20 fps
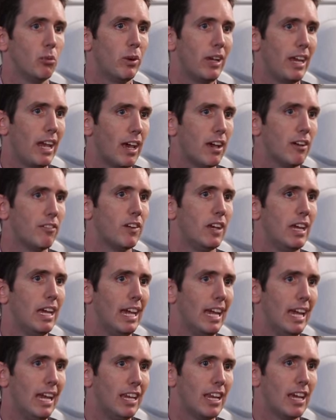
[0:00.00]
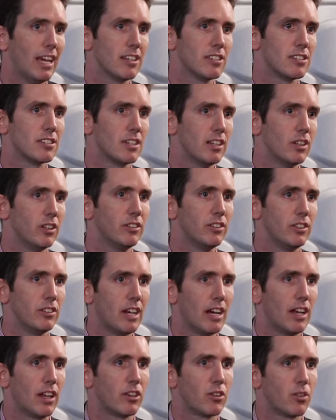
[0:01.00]
We have in-house skills at
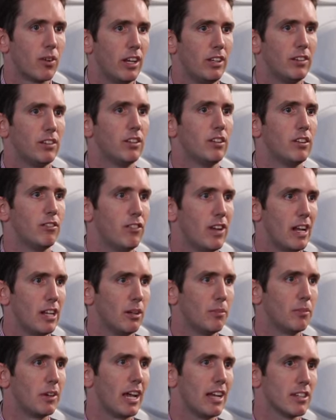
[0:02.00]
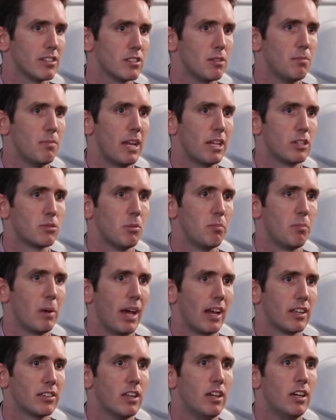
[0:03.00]
Data#3 to develop custom management
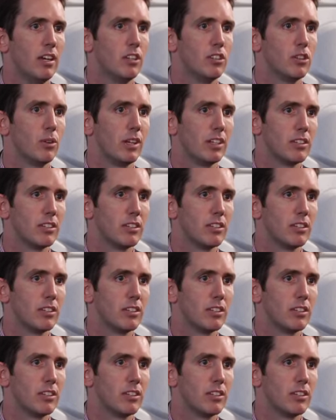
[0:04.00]
packs to